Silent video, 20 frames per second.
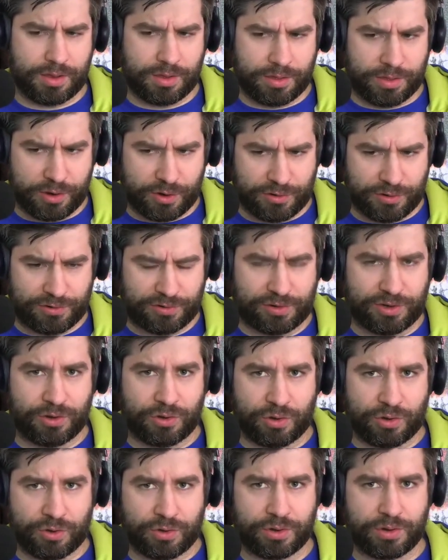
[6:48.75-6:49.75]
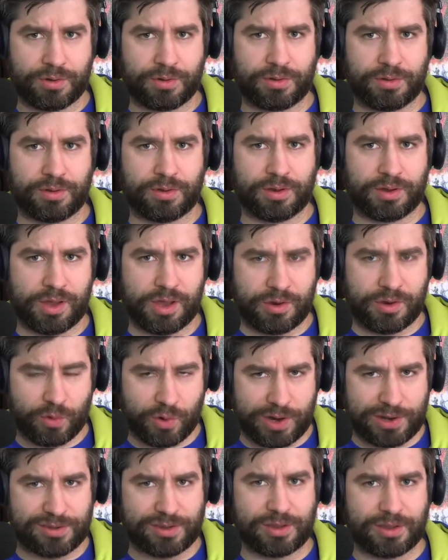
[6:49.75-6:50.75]
they're still
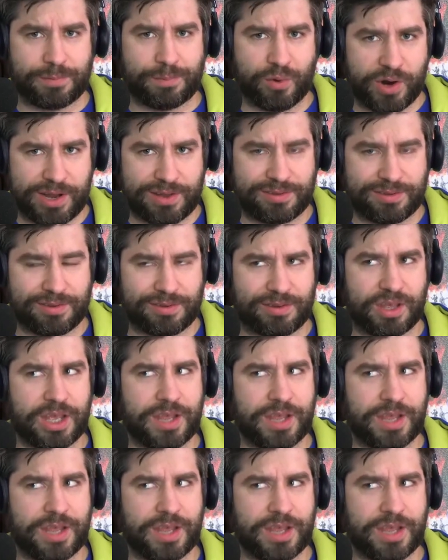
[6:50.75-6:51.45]
increasing the prices,